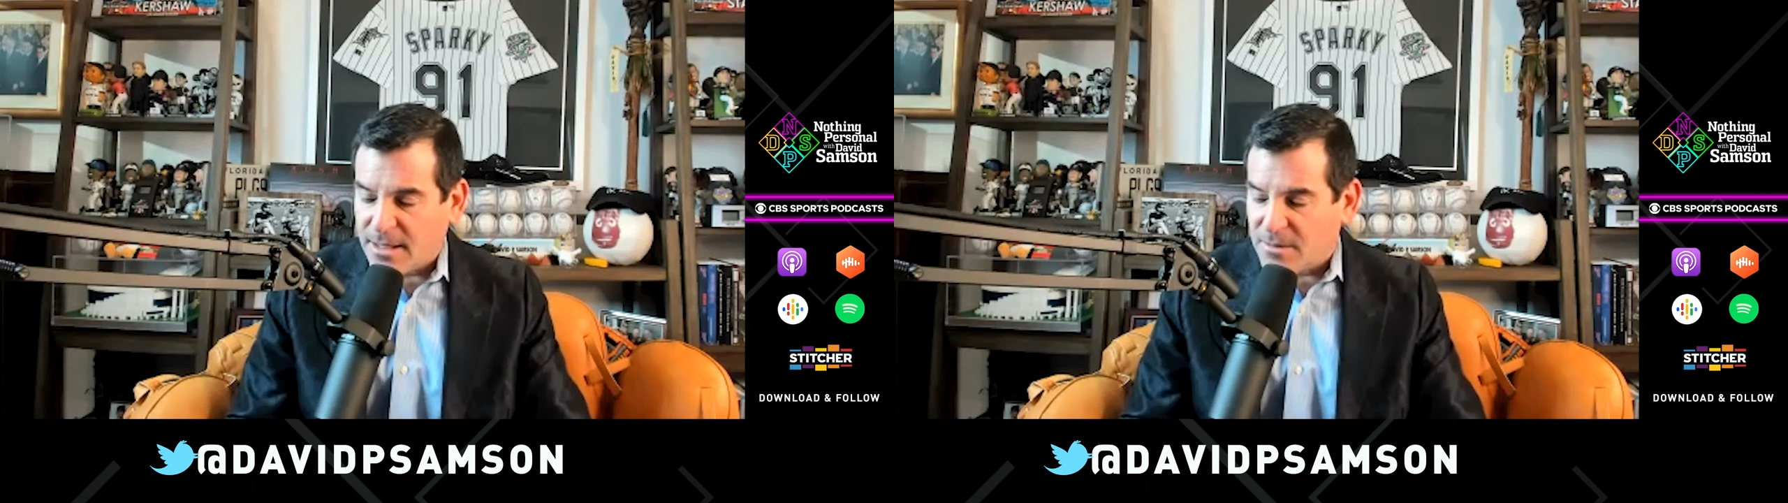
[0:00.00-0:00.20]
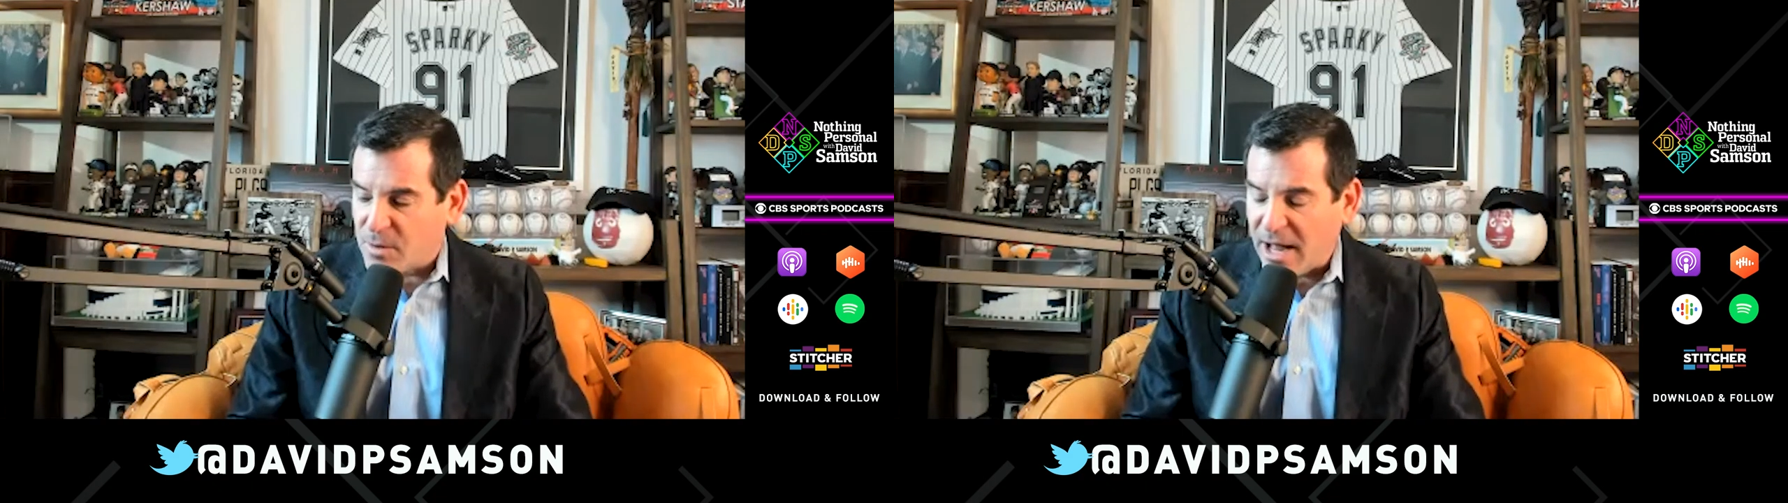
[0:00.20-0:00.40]

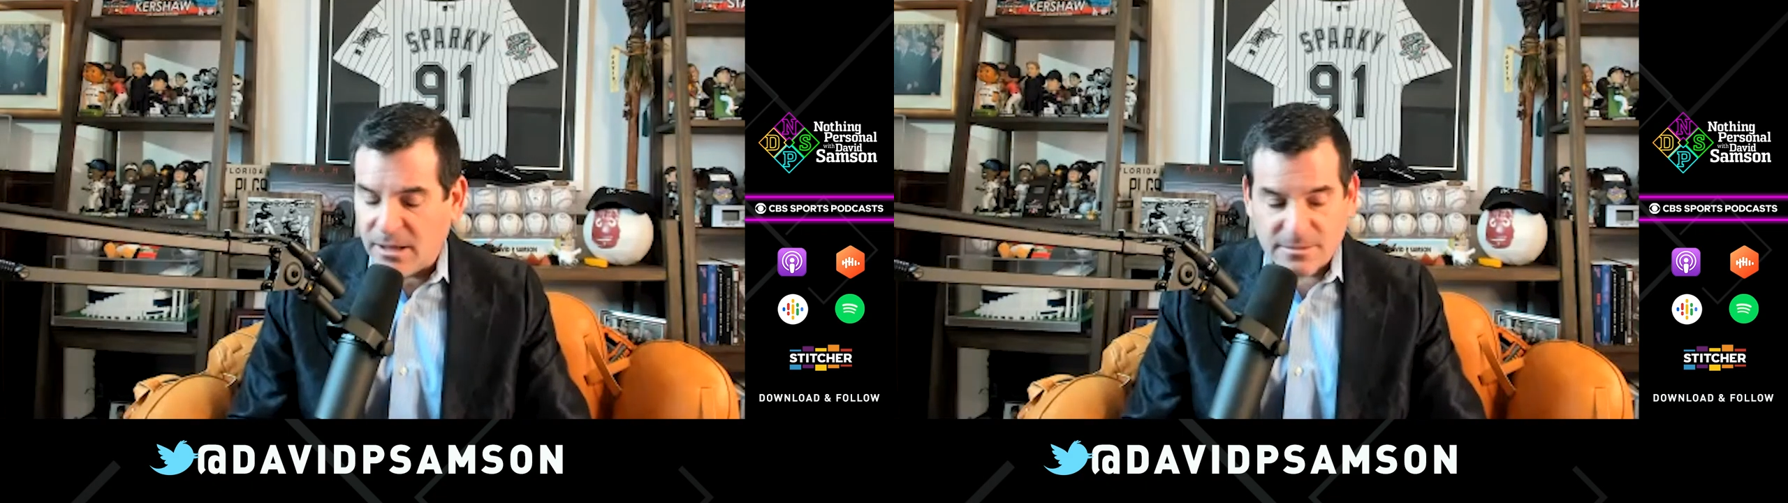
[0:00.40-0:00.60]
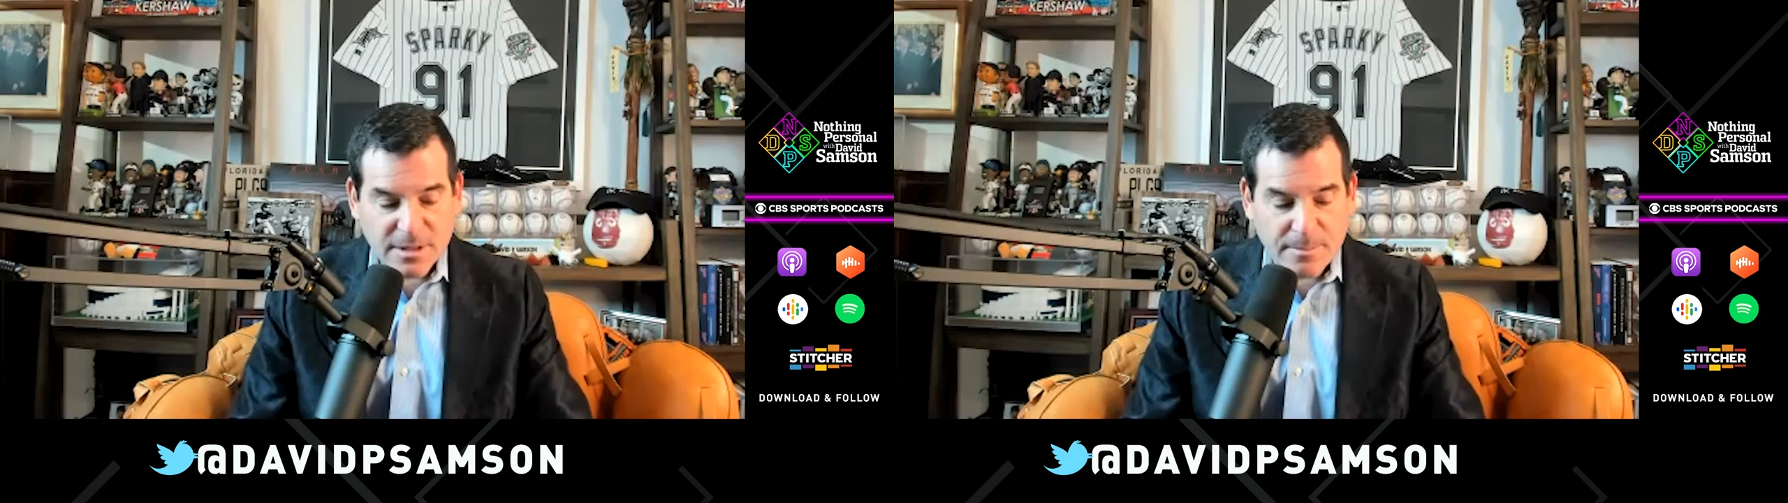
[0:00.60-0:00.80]

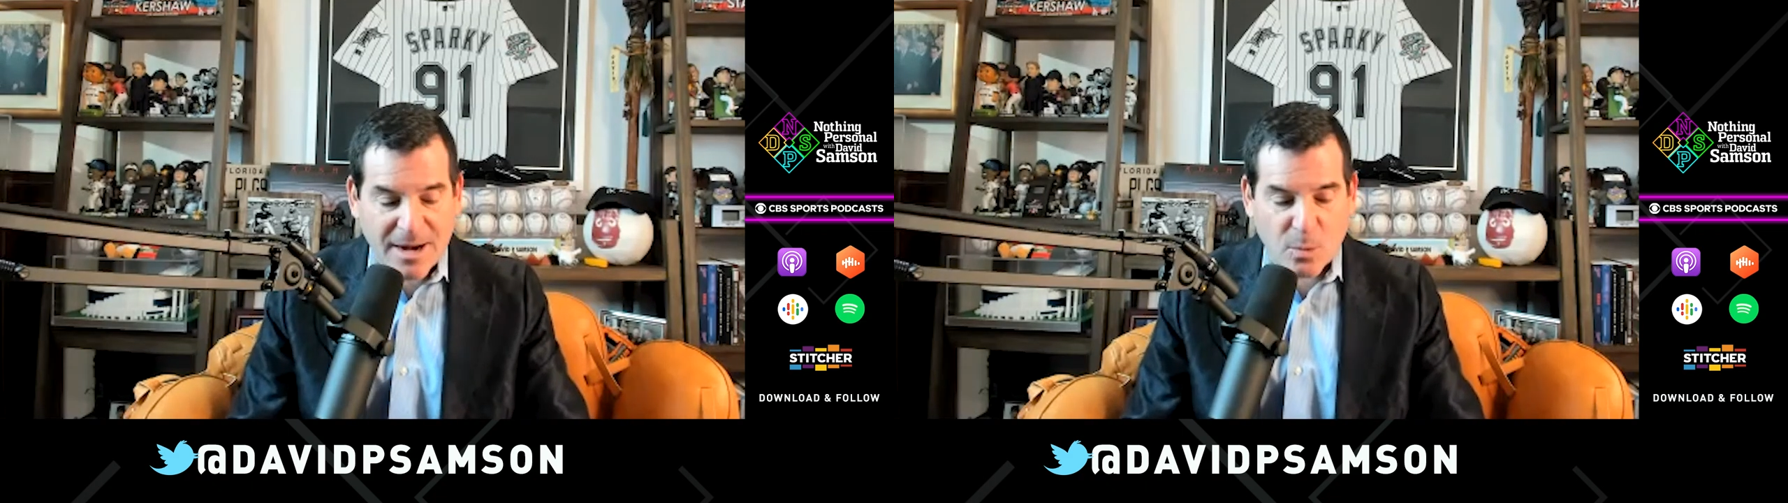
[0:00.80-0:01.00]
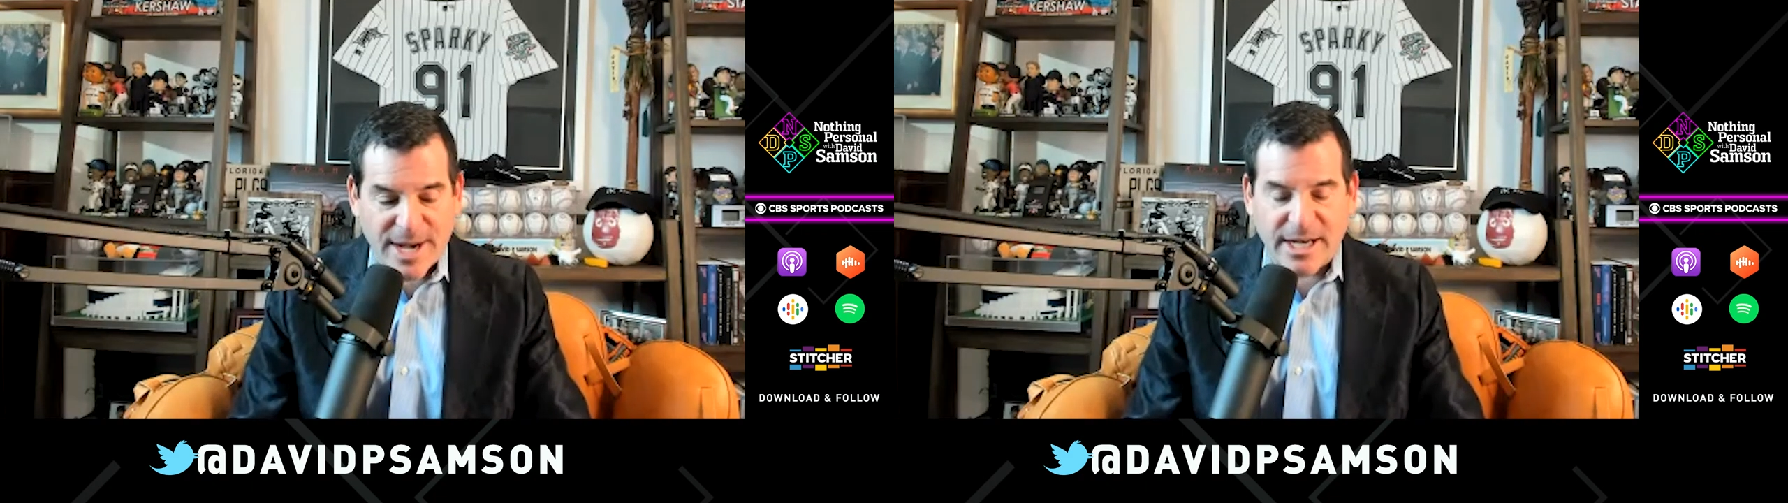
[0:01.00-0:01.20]
Well, about
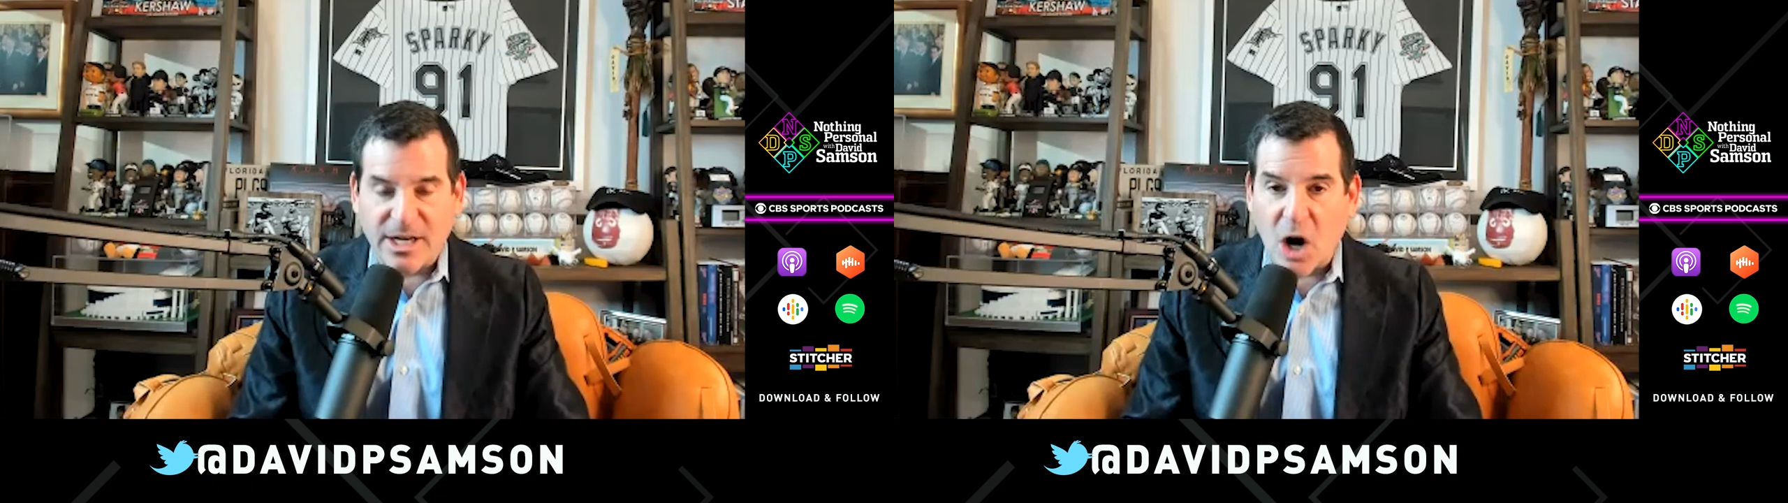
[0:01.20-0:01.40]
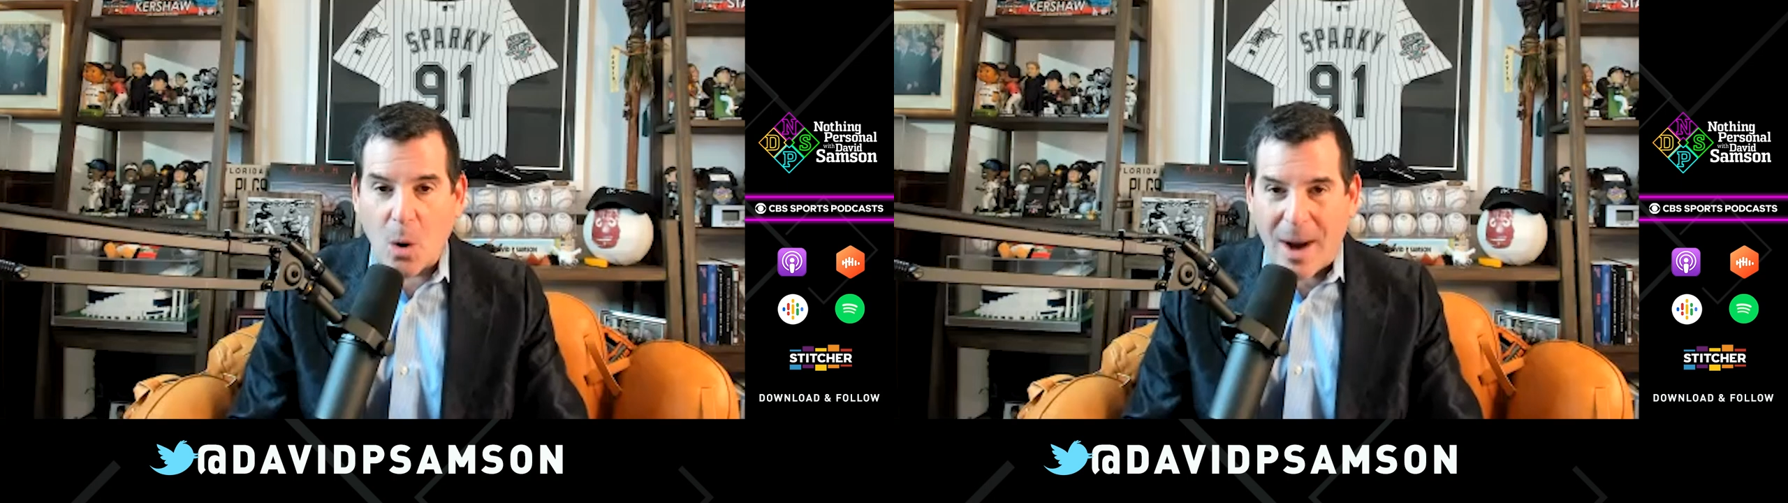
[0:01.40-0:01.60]
a week ago,